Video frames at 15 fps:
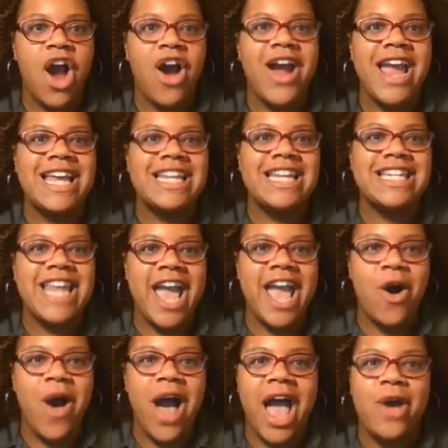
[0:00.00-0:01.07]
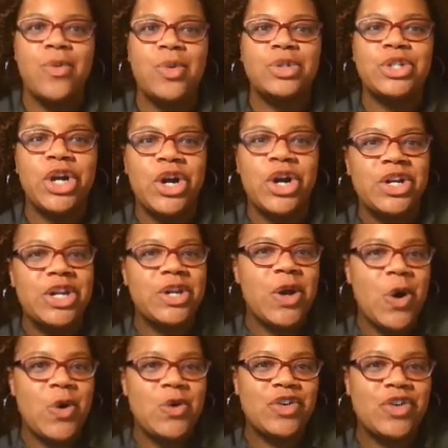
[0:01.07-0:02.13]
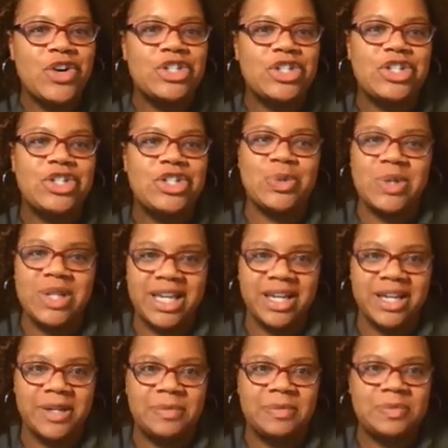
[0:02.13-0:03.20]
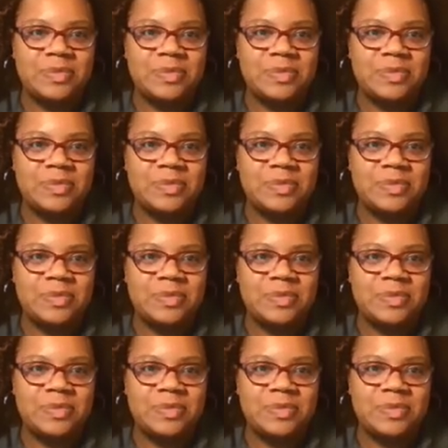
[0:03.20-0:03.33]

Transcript: All right, now I will turn it over to Julia.